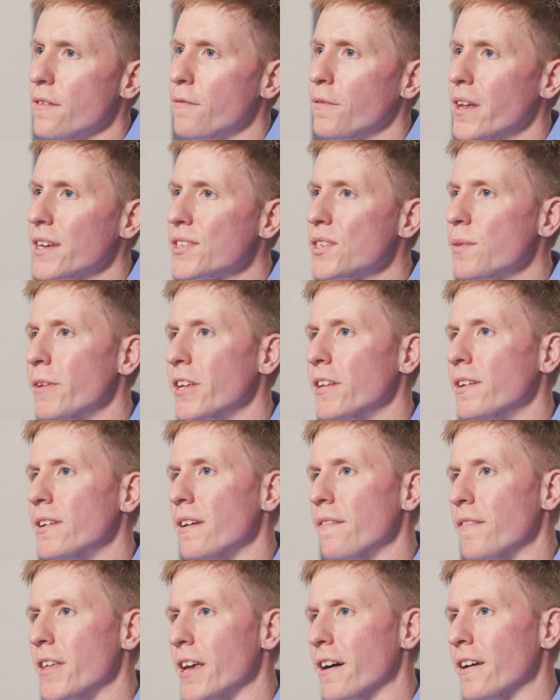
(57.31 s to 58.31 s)
flexibility
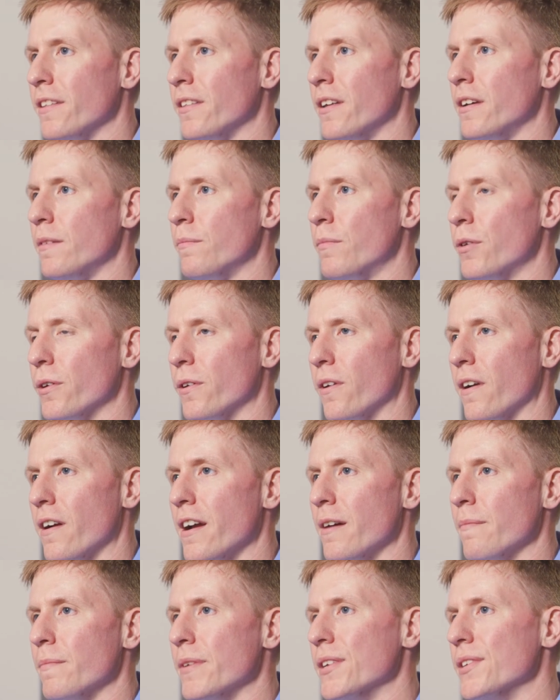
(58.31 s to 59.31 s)
of the online
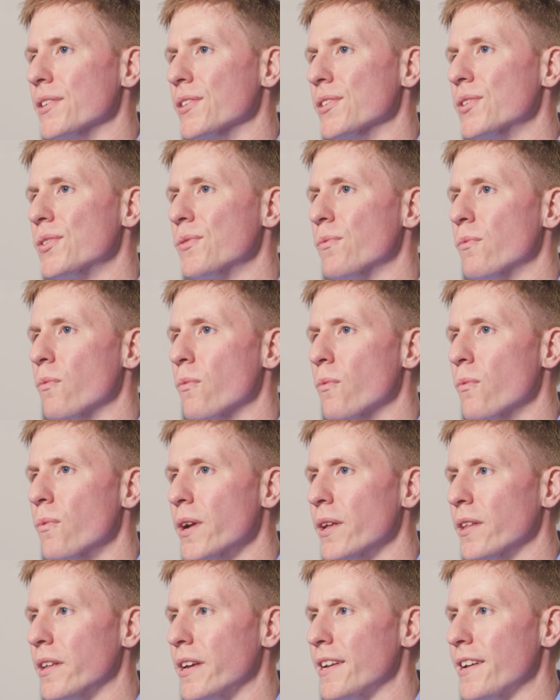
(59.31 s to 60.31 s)
program is
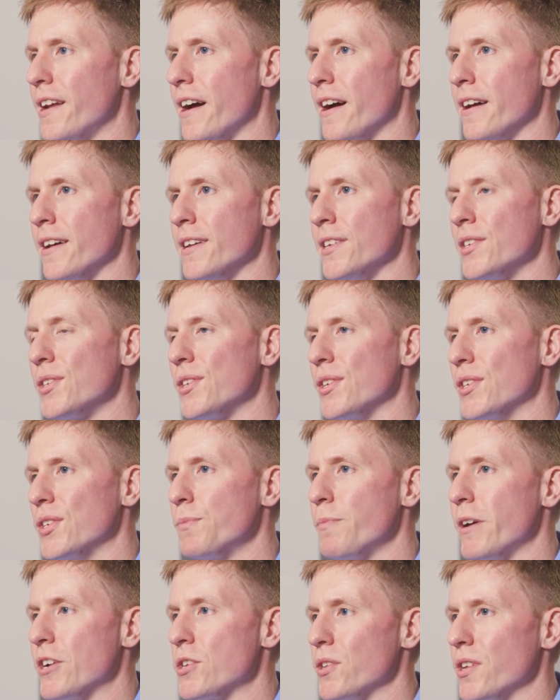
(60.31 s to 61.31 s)
really nice,
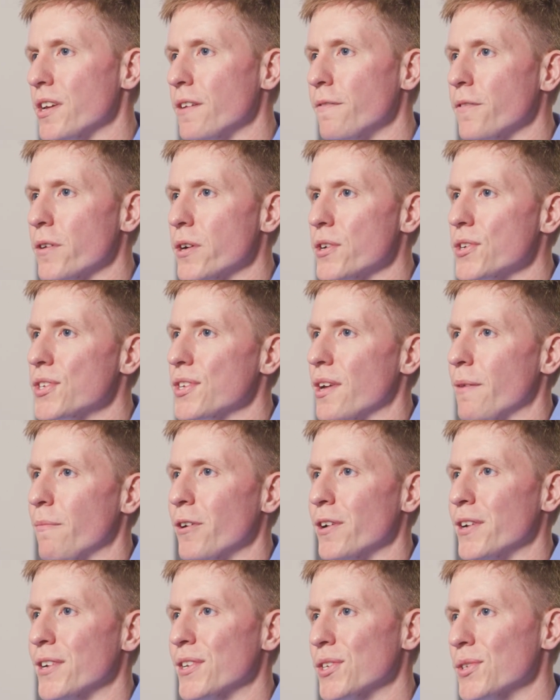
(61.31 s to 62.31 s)
especially for
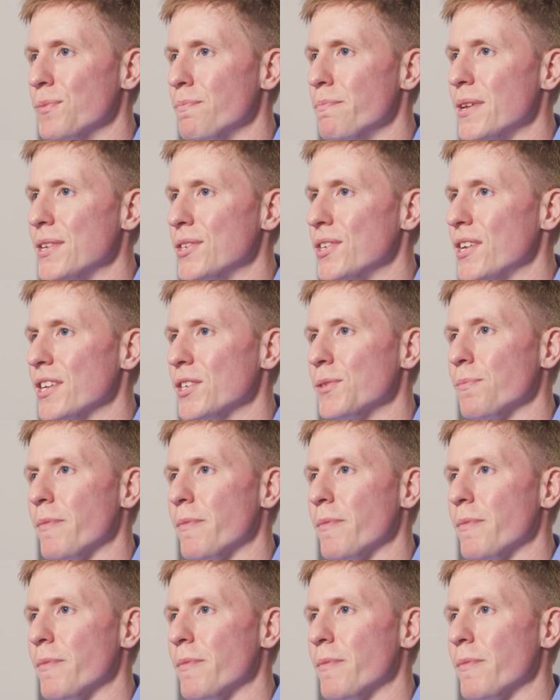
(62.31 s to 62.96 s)
someone as busy as